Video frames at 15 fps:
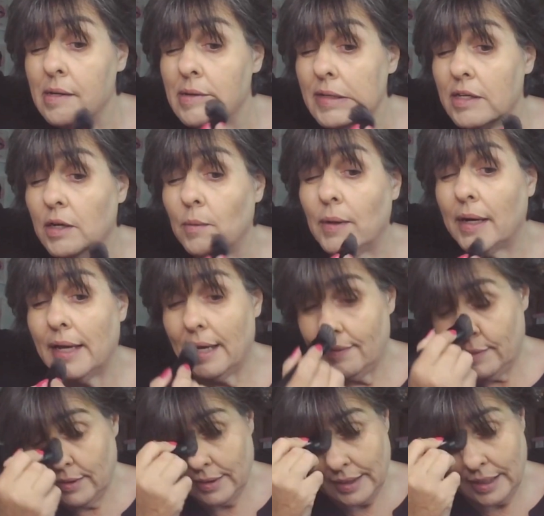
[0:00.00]
You don't want to have
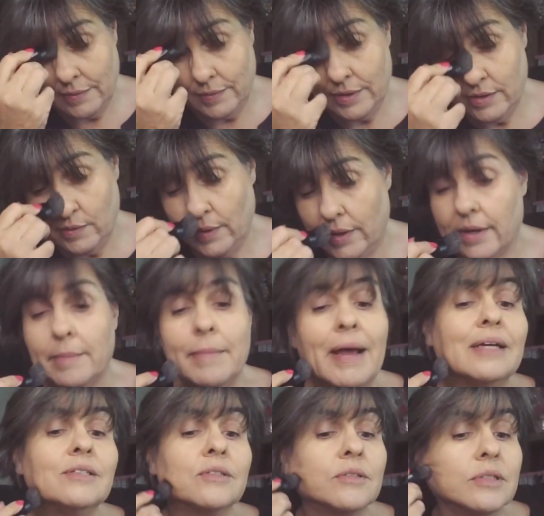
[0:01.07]
it look like you're wearing a
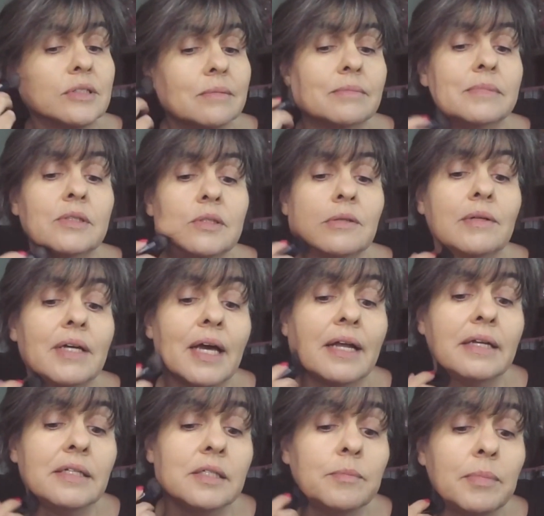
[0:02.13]
mask or something, so
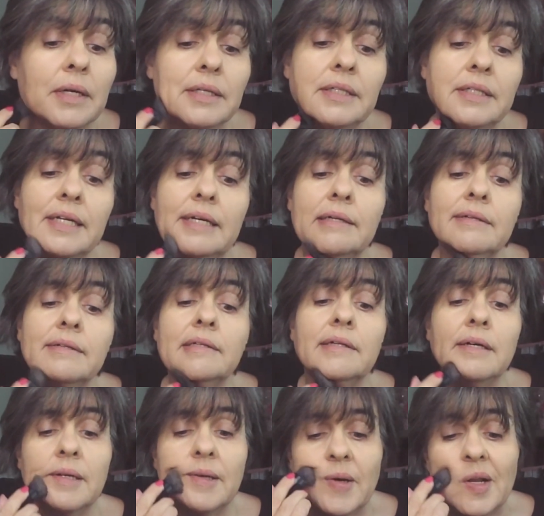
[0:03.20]
kind of just blend it down
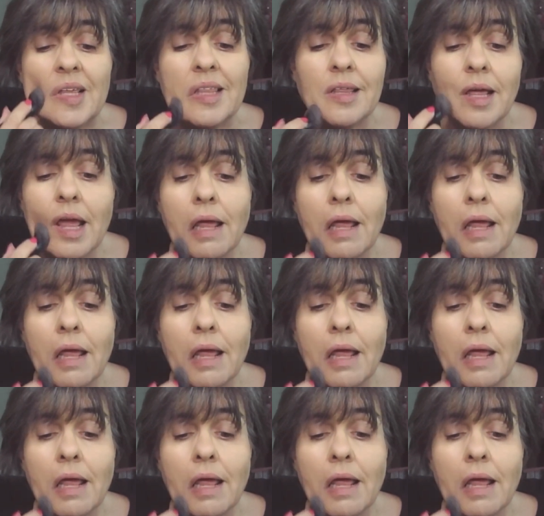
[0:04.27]
underneath.